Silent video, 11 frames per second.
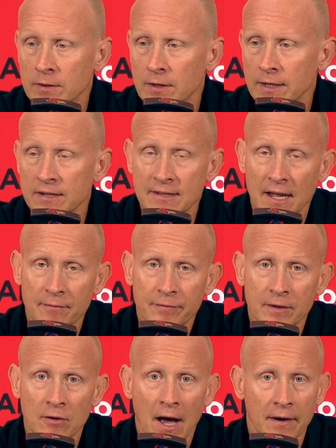And he's got to
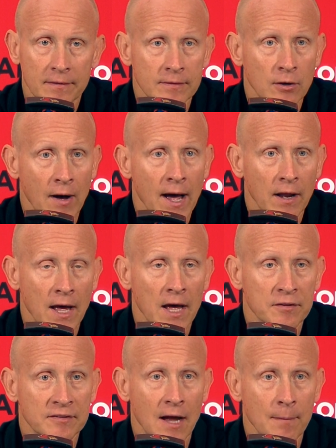figure out, you know, how to
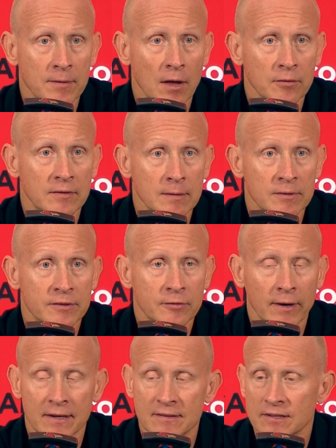stop the other team in
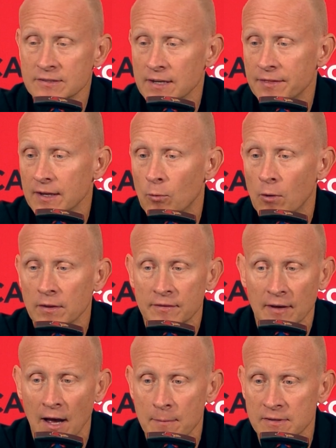transition. I think one of the
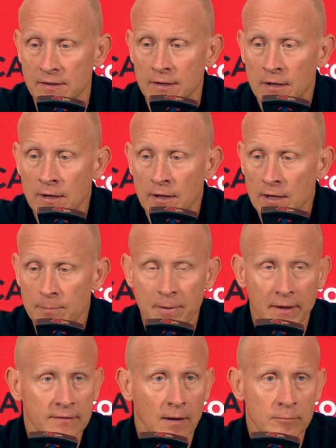times he
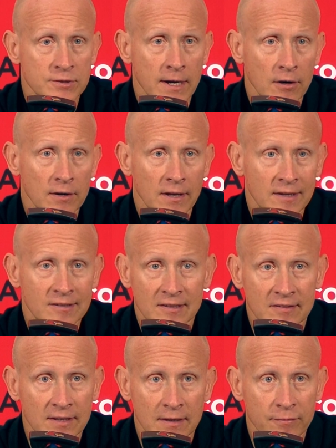picked up Jared at like
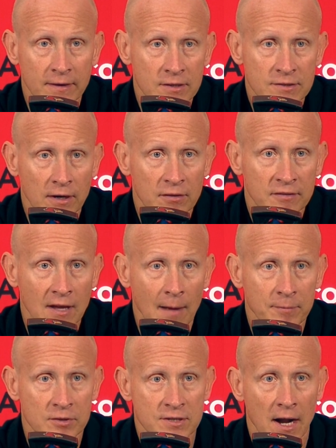16 feet, and Jared stopped
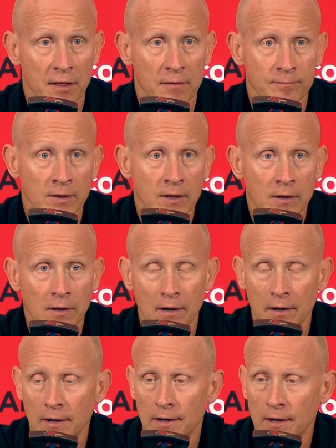and shot
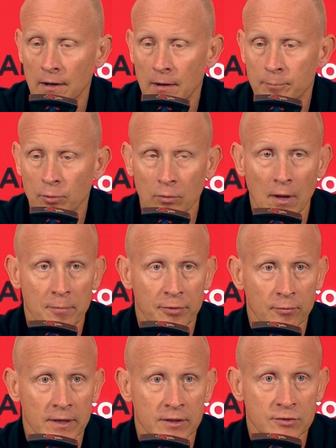a pull-up
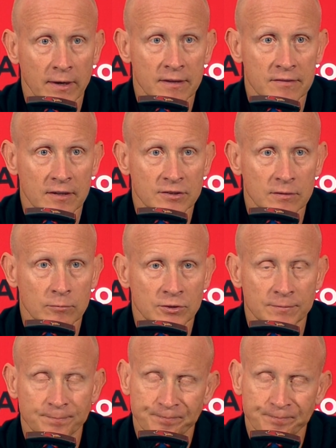three in transition, which,